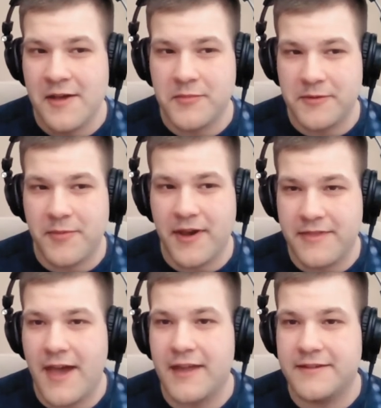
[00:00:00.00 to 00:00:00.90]
But by
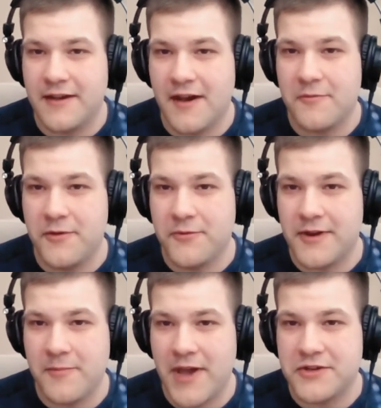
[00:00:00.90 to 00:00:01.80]
that time, we
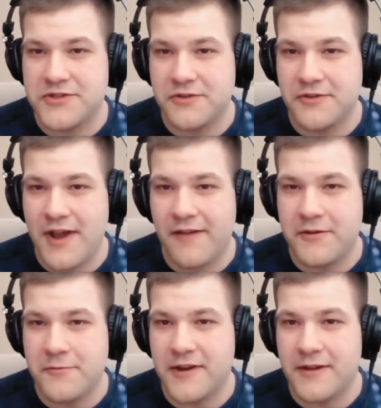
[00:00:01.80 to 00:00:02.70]
want to make sure
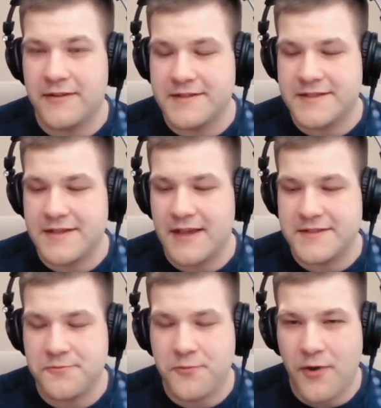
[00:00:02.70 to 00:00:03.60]
everyone
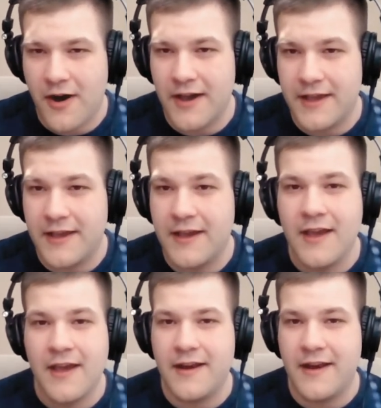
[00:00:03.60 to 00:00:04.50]
understands why
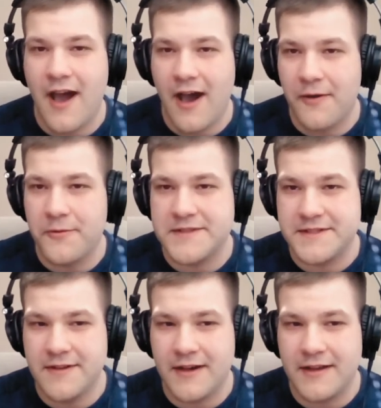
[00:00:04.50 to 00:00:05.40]
and how
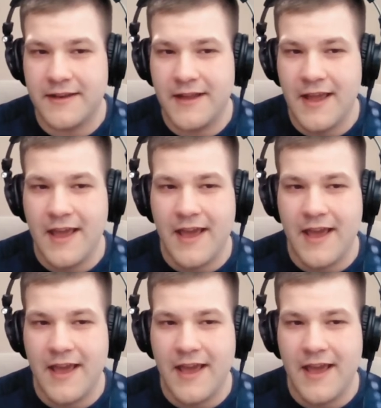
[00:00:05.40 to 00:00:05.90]
it's done.